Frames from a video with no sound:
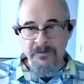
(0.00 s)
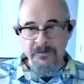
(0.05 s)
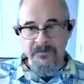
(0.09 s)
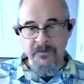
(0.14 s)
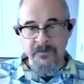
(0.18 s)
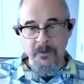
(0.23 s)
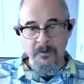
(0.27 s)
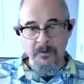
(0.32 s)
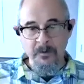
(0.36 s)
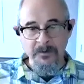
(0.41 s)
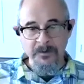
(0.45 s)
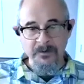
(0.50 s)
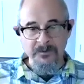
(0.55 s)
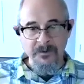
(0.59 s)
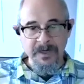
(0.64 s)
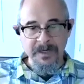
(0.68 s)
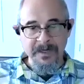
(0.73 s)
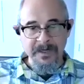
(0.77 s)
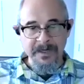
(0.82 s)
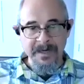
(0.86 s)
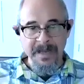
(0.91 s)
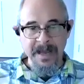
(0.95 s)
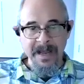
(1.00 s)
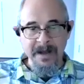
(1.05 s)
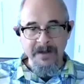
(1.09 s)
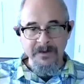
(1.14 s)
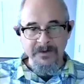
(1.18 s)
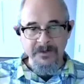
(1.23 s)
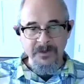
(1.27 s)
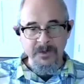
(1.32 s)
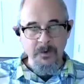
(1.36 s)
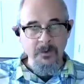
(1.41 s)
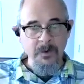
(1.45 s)
before it was written
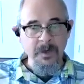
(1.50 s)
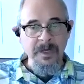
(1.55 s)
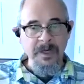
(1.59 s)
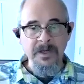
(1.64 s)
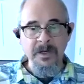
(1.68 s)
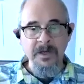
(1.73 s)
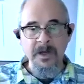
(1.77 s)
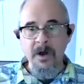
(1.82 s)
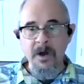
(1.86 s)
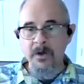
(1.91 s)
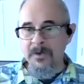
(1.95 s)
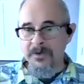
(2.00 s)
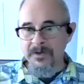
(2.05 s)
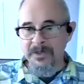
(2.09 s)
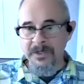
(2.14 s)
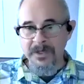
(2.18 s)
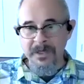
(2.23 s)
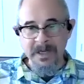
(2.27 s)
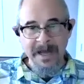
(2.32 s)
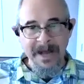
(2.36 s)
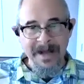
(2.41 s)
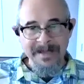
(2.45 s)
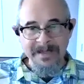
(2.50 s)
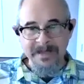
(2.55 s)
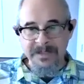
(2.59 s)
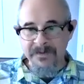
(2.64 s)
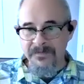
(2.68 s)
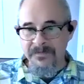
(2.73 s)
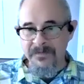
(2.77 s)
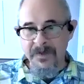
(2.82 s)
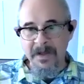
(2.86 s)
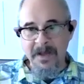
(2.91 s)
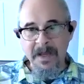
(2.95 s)
down. So we know there's lots
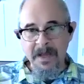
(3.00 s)
of